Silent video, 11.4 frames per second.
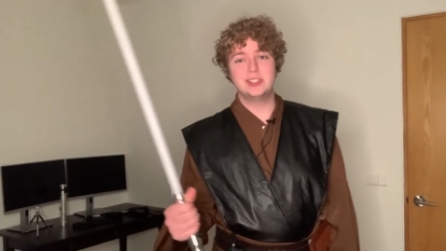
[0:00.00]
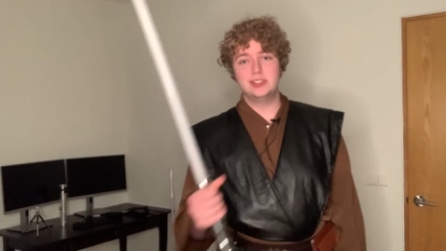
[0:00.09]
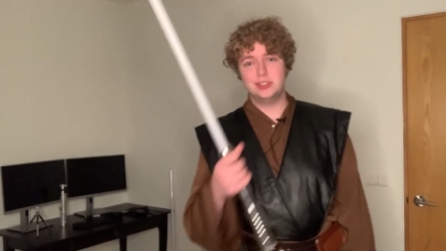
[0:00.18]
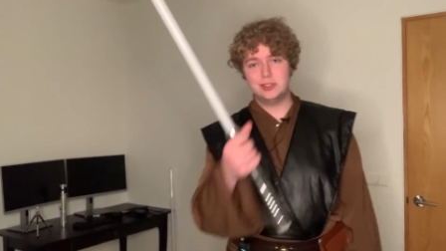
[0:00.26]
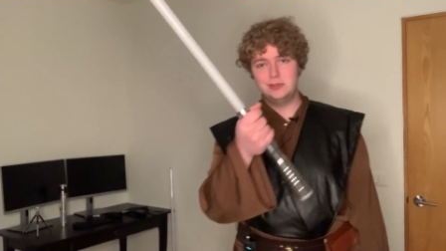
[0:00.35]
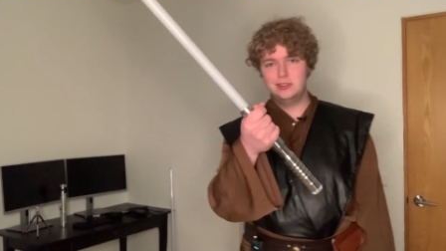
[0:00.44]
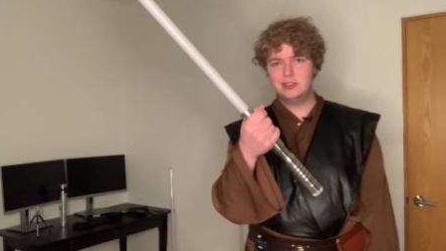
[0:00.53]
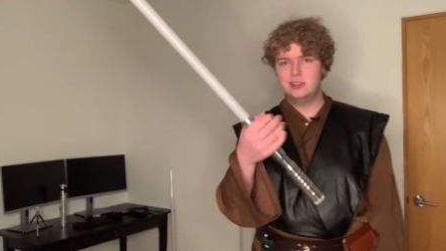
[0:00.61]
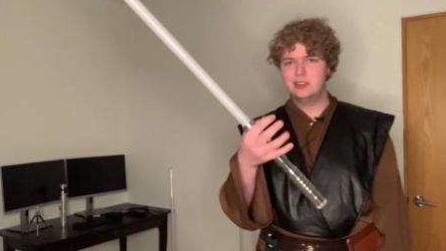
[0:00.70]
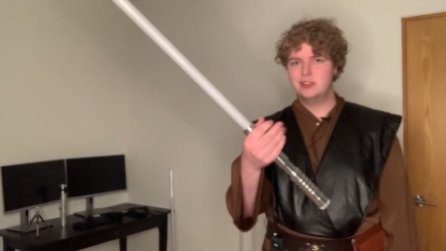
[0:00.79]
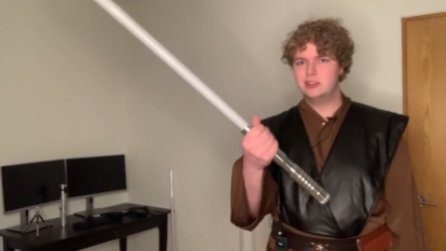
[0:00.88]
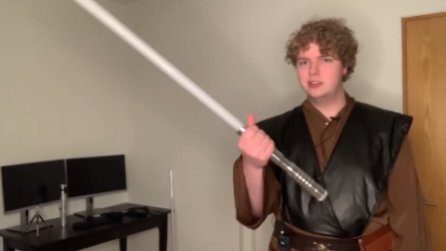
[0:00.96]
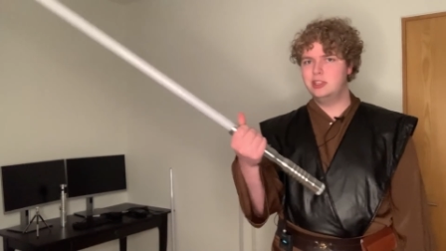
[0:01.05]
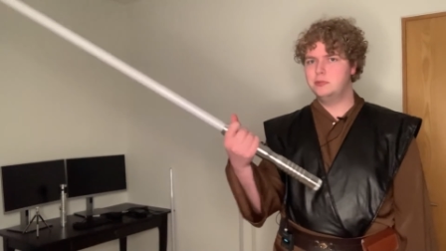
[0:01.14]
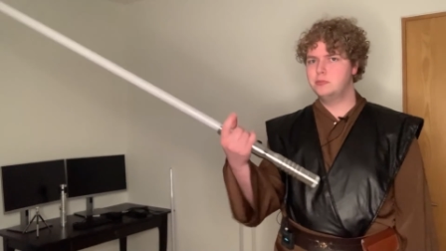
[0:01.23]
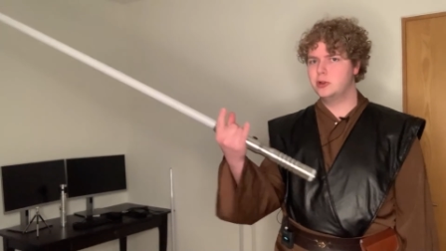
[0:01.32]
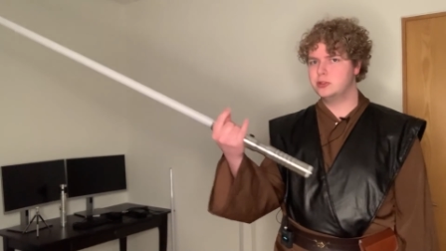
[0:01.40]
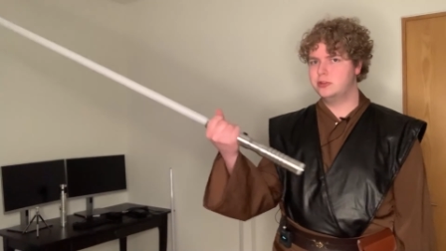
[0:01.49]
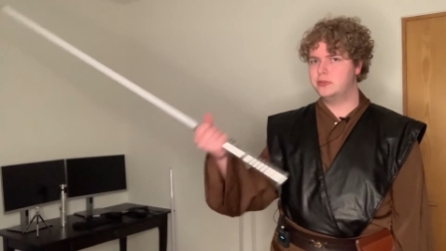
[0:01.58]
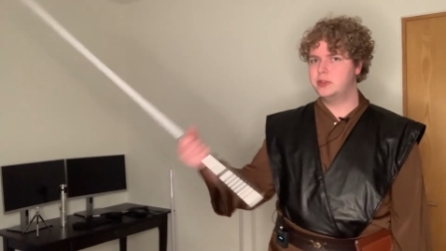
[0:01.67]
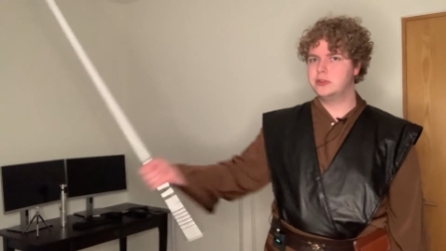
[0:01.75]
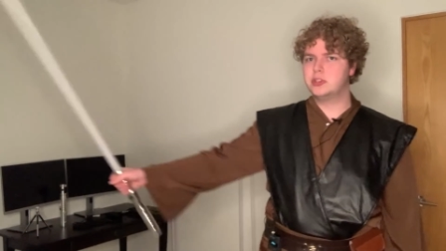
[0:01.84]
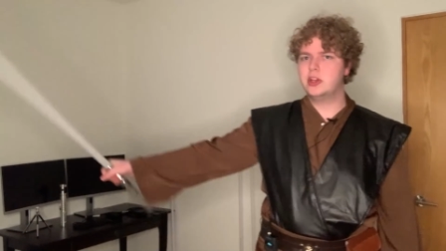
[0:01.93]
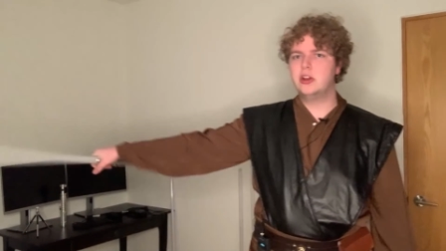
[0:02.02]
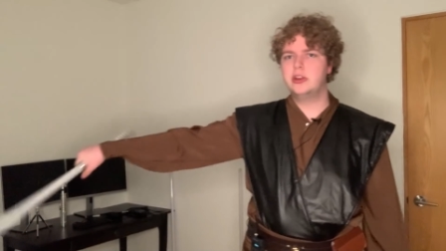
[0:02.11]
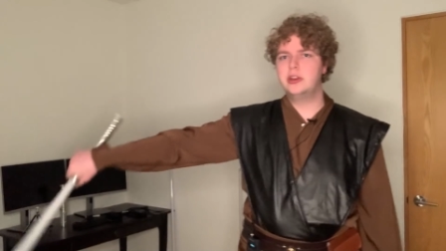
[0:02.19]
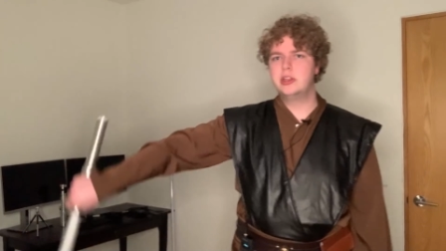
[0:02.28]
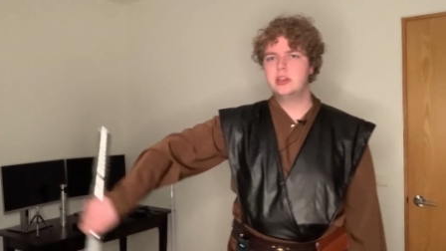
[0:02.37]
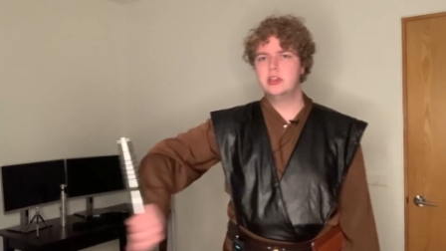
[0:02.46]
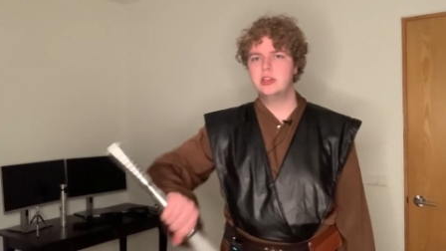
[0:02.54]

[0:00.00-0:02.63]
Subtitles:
actually just keep most of your fingers on